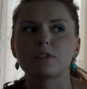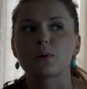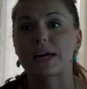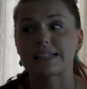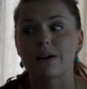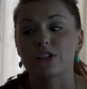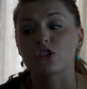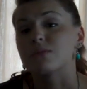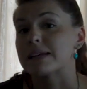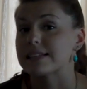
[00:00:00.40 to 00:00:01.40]
So that's how I
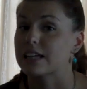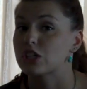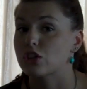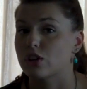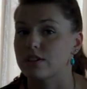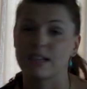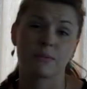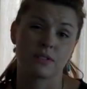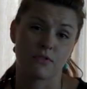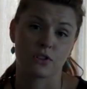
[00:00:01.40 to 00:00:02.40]
choose my second shooters. That
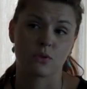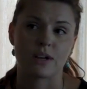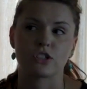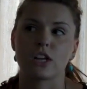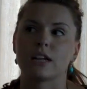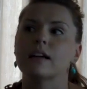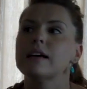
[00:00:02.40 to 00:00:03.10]
was the first question.